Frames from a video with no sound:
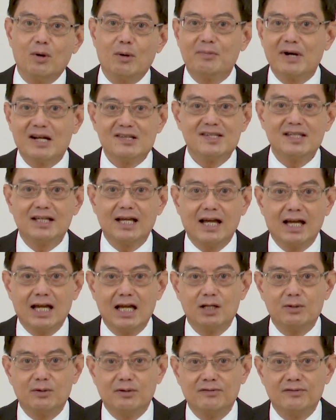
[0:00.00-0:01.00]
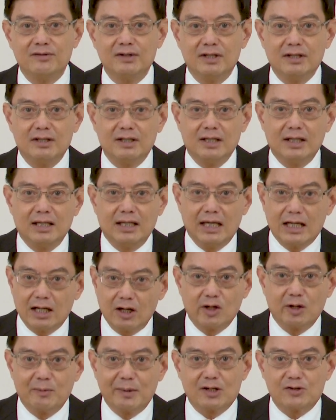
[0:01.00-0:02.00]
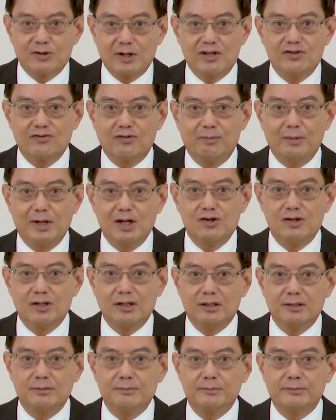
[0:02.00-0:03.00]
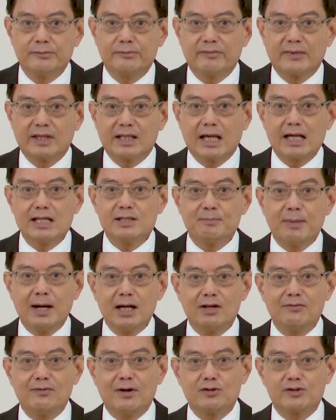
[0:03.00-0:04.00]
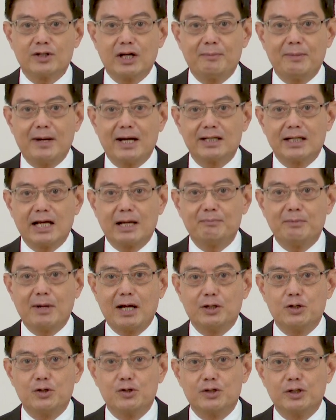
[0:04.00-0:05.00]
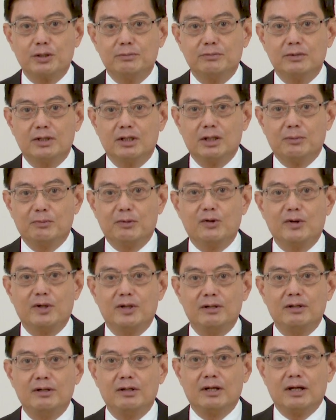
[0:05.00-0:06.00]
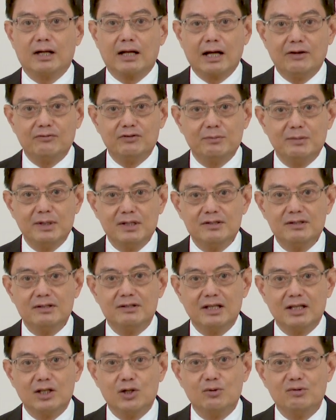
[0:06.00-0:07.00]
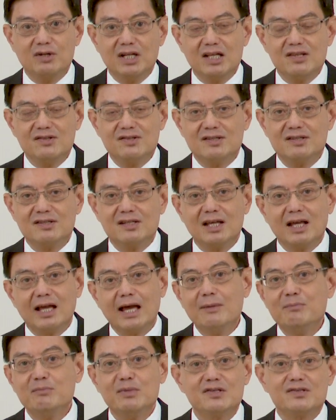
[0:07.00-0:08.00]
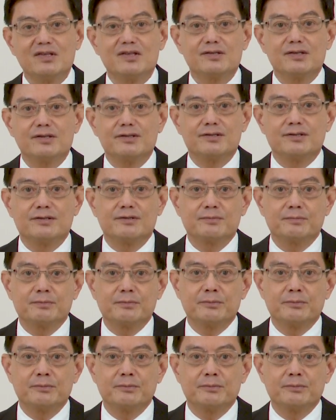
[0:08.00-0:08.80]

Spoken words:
we're pressing ahead with economic transformation as part of our tripartite partnership between government, the unions, and businesses.